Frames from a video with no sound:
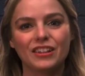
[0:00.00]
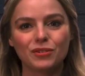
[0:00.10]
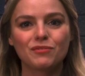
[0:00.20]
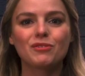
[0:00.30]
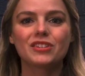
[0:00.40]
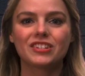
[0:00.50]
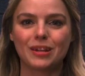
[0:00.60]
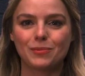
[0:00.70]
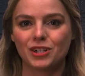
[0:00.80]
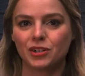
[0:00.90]
let's review the
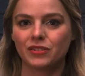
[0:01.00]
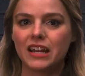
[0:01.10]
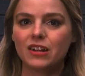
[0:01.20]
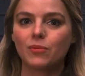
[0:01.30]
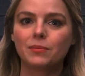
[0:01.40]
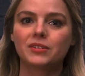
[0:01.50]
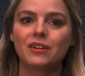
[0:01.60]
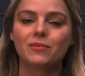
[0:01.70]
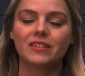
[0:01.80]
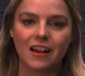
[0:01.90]
steps to create a
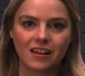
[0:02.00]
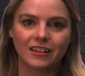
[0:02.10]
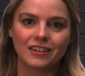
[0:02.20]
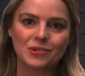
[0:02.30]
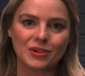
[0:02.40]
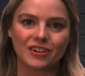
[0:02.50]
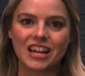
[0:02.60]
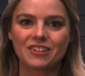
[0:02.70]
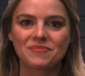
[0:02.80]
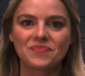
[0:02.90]
website with online
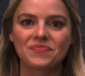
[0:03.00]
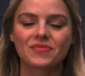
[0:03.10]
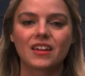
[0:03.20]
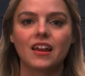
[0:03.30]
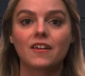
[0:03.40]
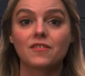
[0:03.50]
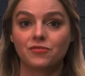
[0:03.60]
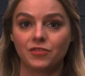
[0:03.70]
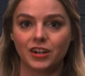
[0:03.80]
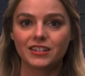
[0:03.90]
ordering.
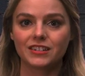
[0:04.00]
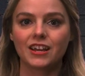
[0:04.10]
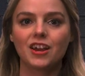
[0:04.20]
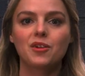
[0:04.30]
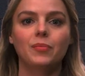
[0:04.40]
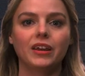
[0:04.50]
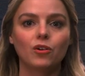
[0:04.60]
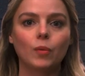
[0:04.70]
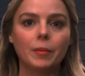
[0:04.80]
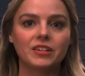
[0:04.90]
First, pick a
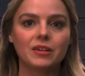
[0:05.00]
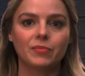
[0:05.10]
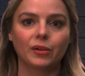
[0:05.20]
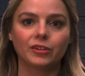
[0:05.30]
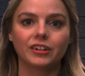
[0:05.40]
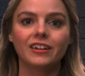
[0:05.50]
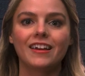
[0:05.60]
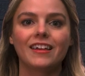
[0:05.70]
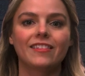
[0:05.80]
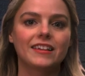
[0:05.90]
website builder,
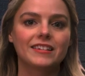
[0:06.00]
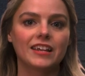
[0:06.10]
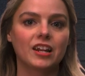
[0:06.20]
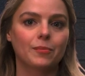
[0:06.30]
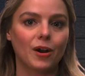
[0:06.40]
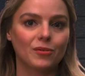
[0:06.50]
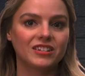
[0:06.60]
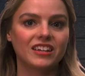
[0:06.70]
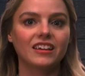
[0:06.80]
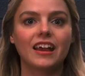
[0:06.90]
then set up
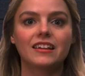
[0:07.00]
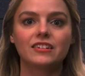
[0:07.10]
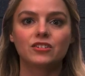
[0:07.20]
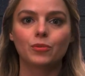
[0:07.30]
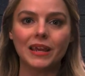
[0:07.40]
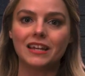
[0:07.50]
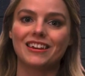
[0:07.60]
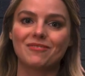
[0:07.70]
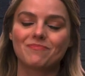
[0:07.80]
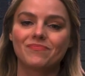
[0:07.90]
hosting and a domain
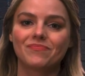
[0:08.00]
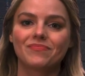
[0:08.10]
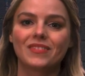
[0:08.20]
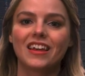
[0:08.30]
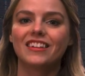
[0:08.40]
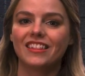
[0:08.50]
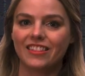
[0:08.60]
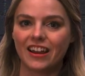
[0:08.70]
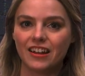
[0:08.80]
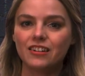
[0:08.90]
name.
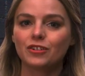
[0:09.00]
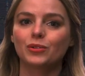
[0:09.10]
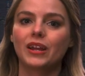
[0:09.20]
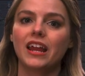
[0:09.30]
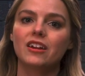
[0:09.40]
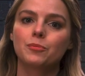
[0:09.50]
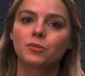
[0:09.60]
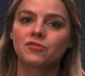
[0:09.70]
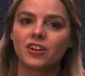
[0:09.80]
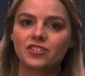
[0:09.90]
Then create a
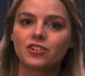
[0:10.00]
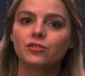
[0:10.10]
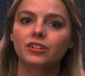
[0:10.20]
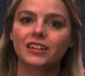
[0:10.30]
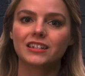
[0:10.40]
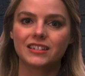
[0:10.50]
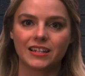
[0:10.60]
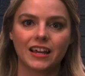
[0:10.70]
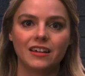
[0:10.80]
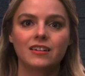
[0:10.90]
professional looking
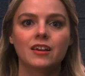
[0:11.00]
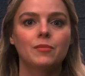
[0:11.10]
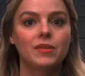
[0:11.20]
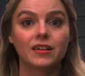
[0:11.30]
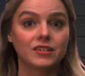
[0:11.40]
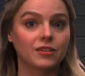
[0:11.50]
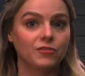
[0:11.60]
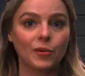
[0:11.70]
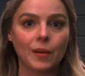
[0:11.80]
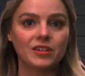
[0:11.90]
design because if
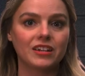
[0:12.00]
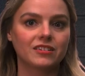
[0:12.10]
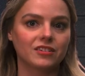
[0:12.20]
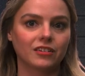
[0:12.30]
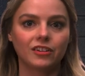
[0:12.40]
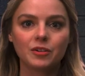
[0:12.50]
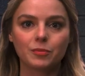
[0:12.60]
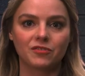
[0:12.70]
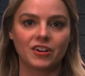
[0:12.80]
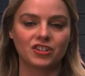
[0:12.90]
your website doesn't look
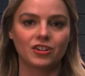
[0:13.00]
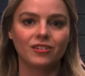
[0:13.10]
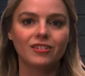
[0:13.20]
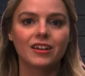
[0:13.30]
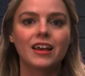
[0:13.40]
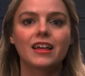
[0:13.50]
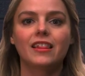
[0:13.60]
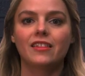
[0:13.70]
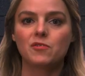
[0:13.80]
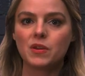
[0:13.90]
professional,
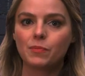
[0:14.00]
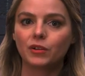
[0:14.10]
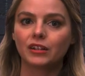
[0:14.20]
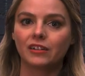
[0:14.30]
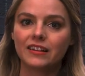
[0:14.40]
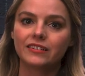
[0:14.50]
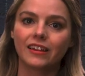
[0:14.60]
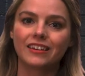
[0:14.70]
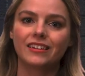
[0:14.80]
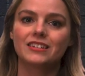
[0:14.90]
then people are less
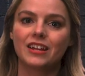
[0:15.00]
likely